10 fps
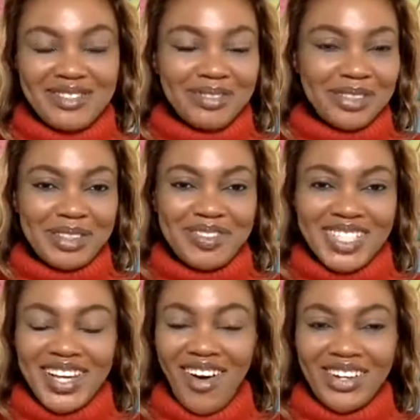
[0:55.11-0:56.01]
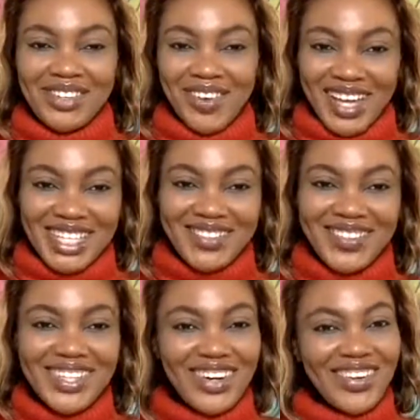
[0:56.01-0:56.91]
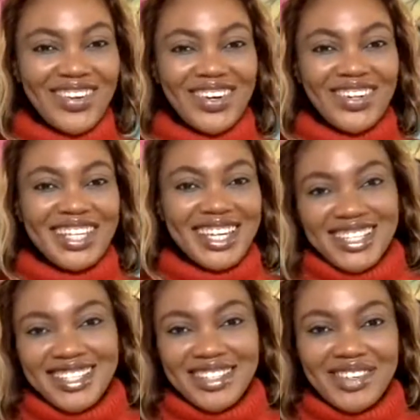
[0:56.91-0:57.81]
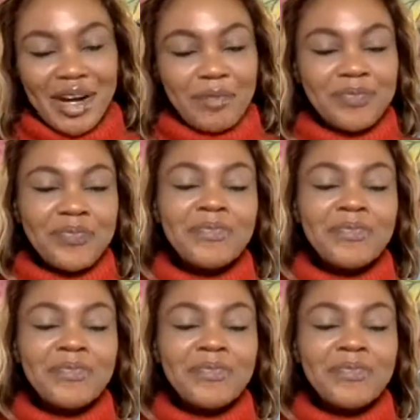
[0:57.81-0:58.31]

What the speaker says: probably on Facebook or on Instagram?